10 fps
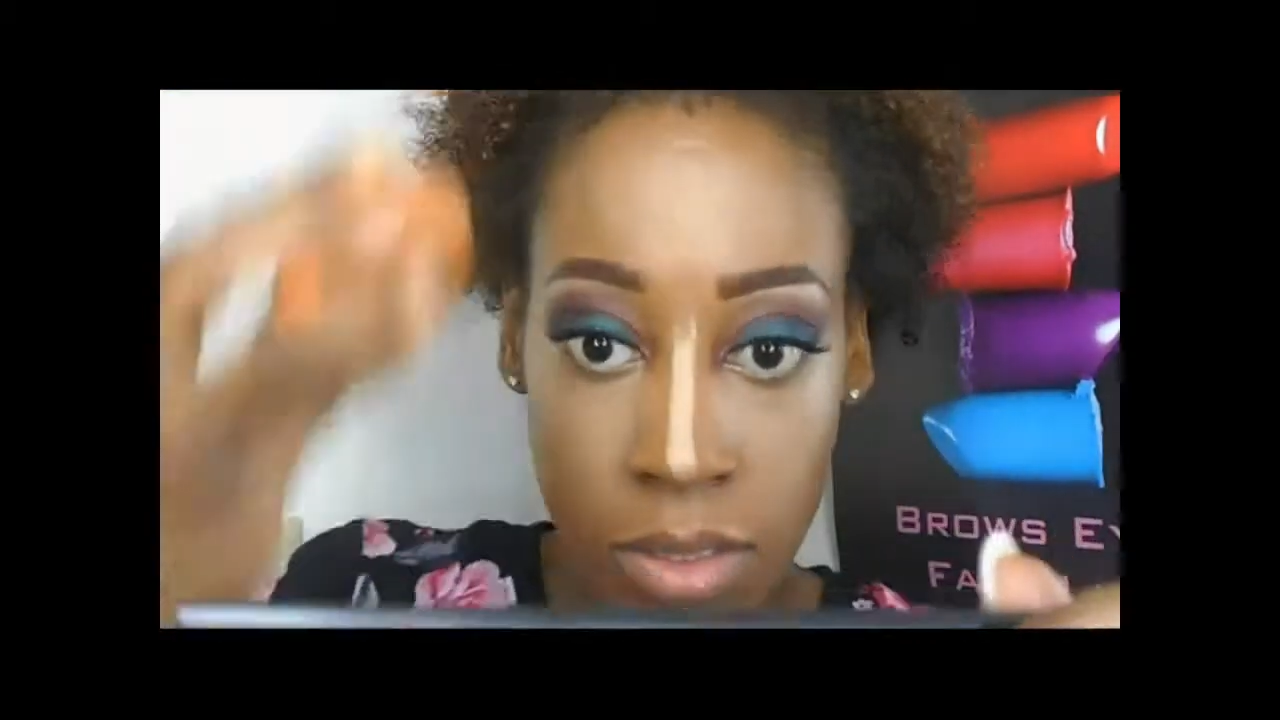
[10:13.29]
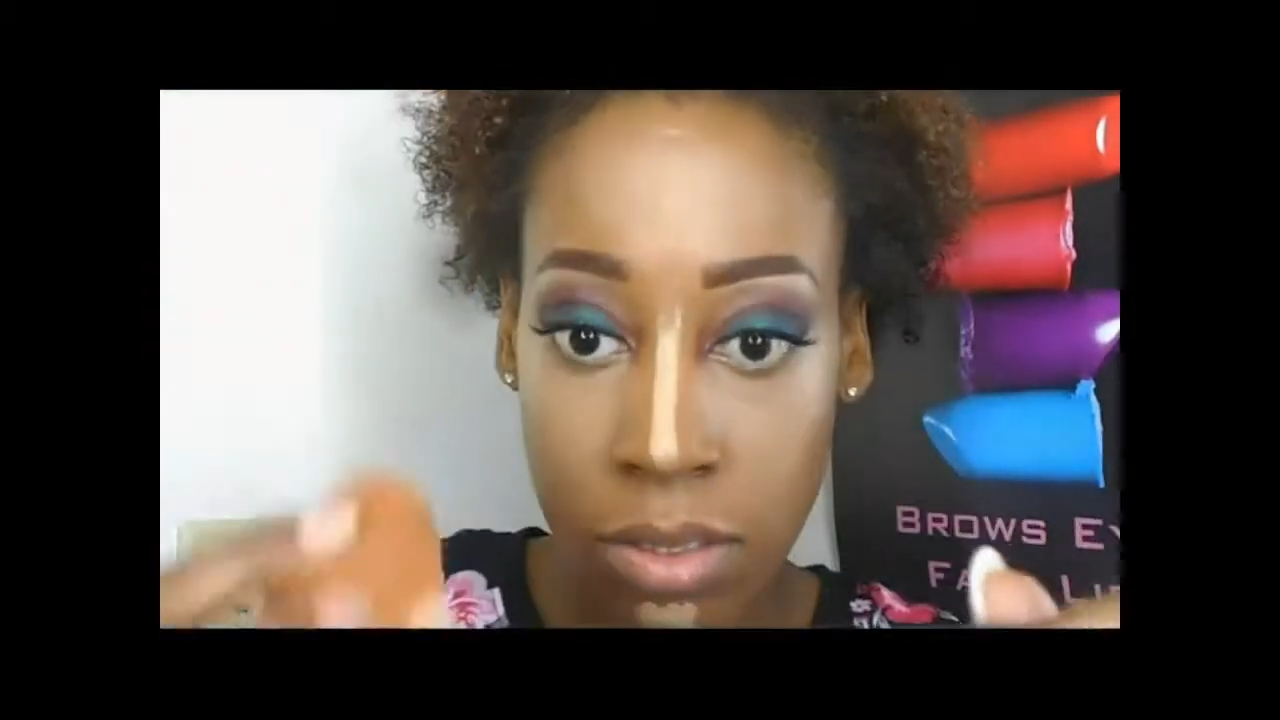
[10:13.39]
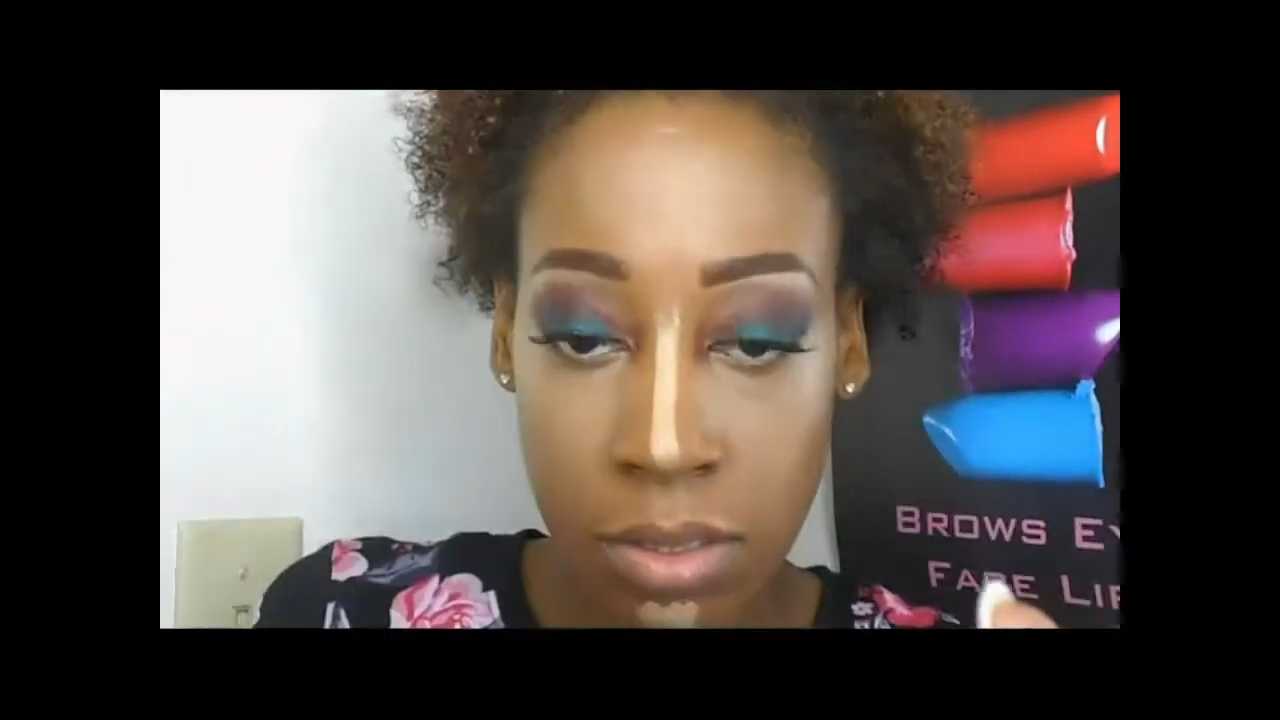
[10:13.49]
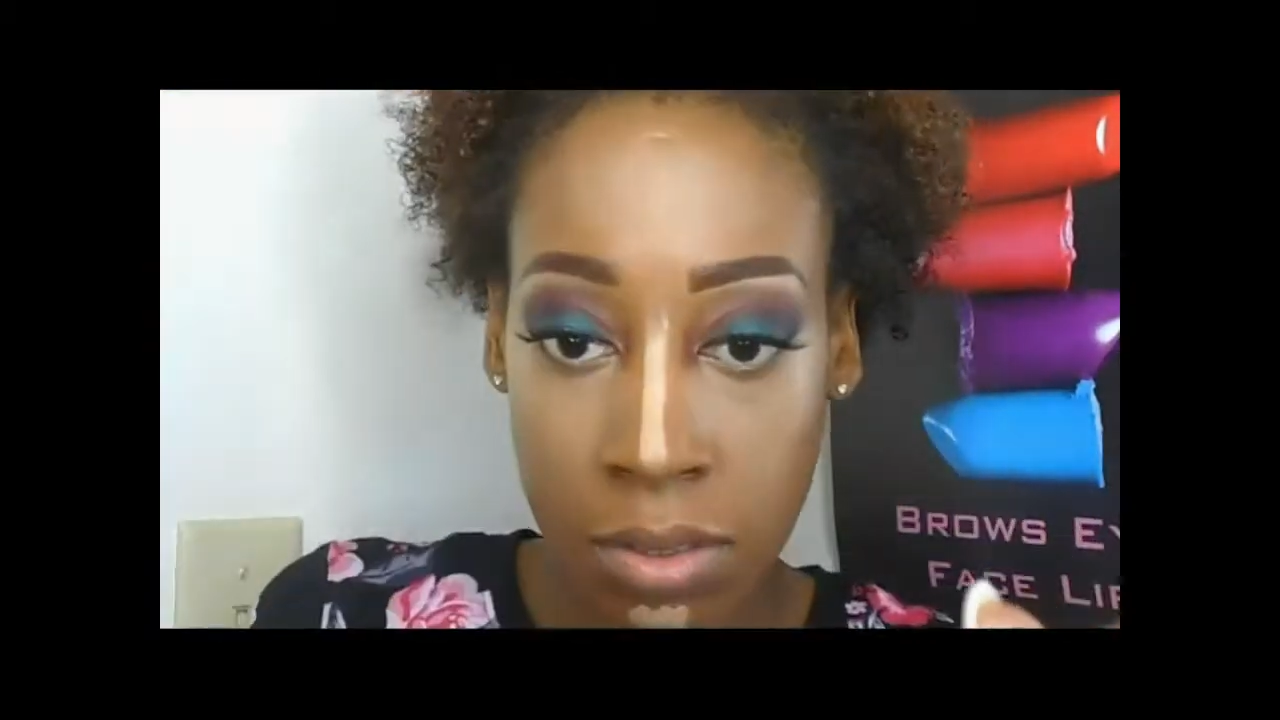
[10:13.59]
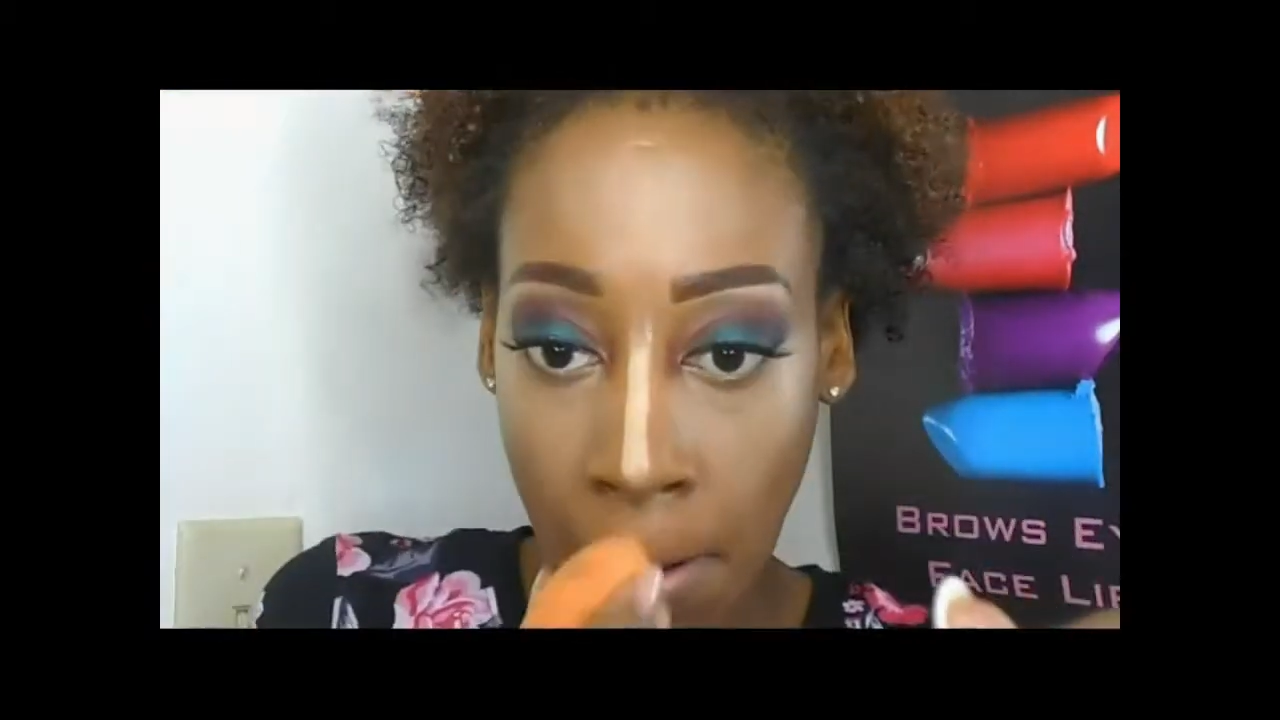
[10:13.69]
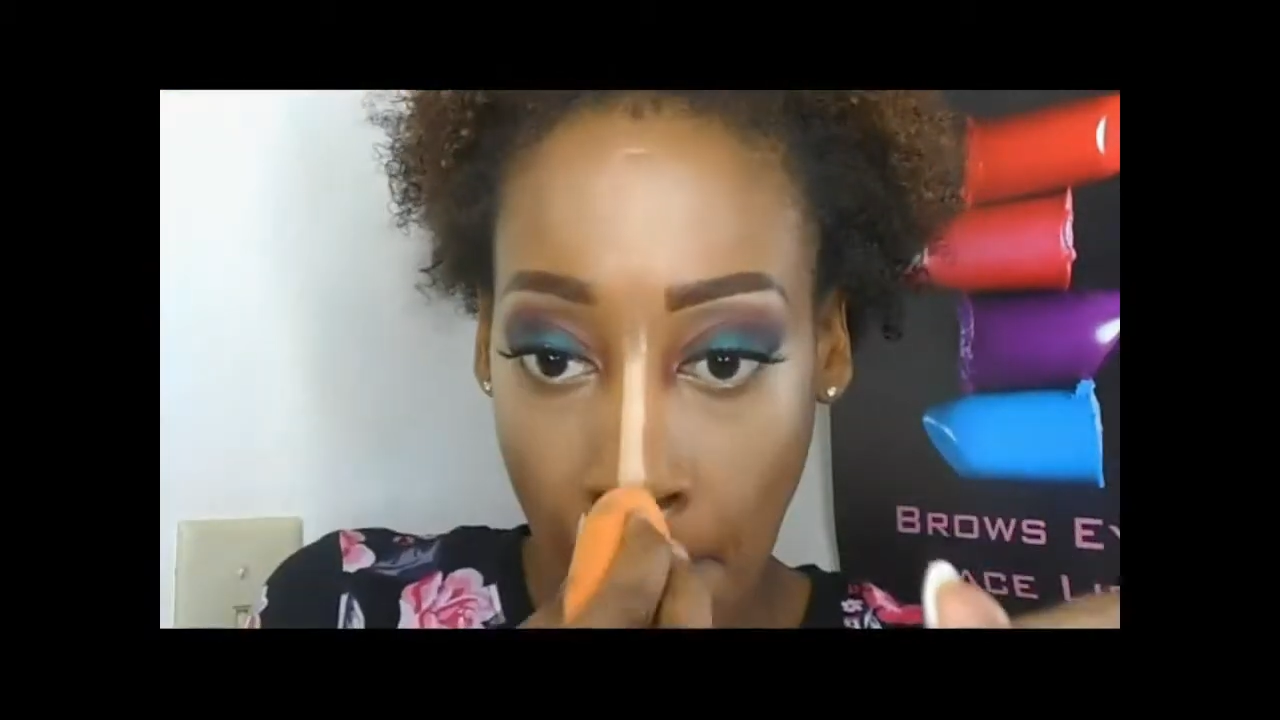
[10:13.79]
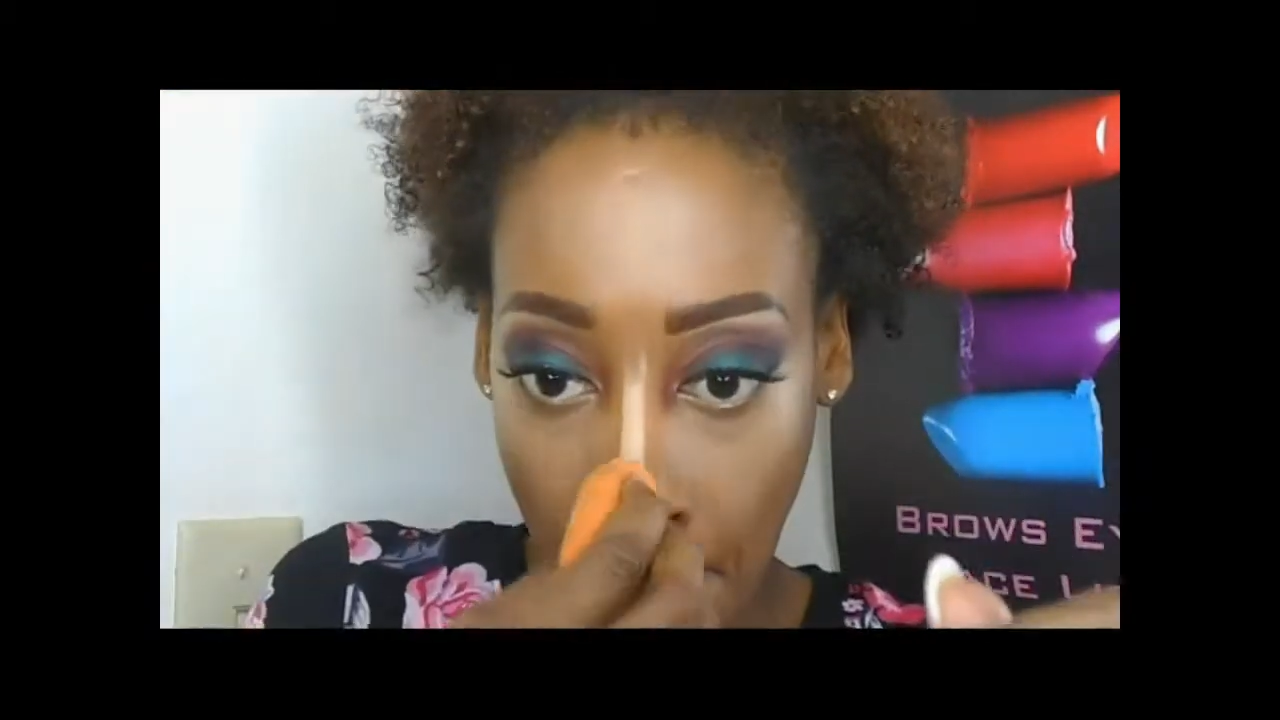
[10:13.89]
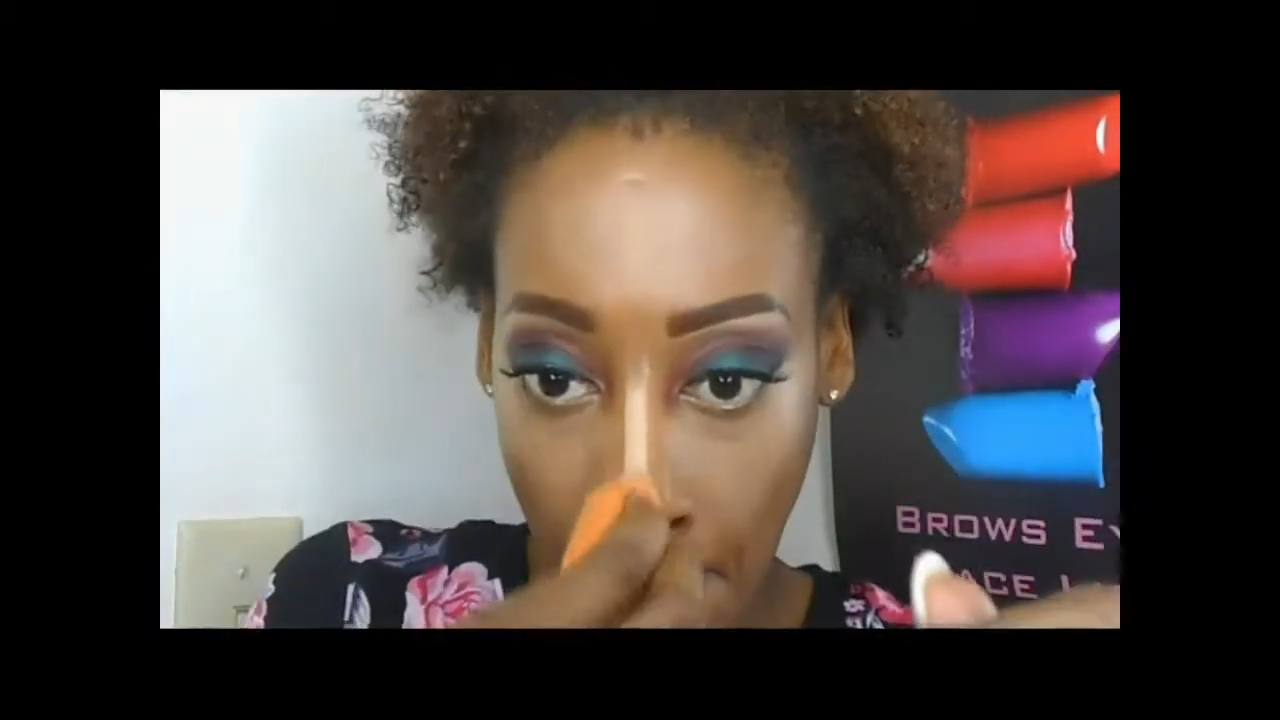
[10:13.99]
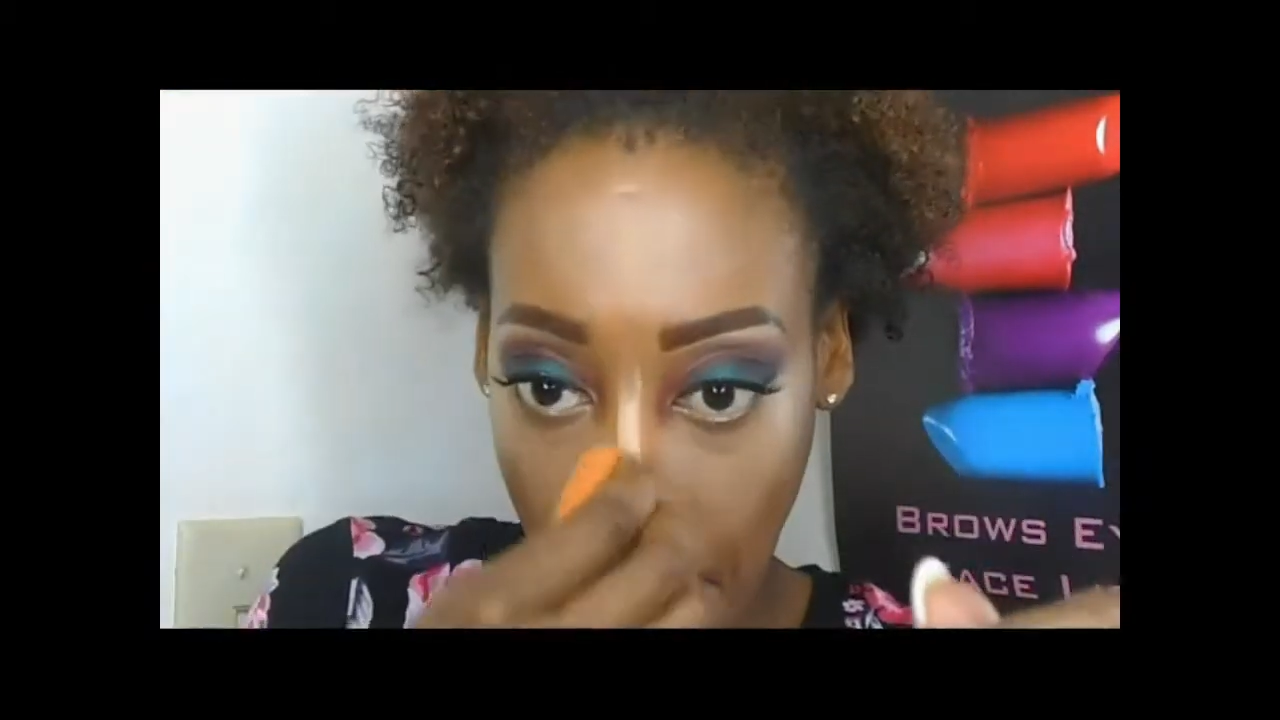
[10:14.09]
highlight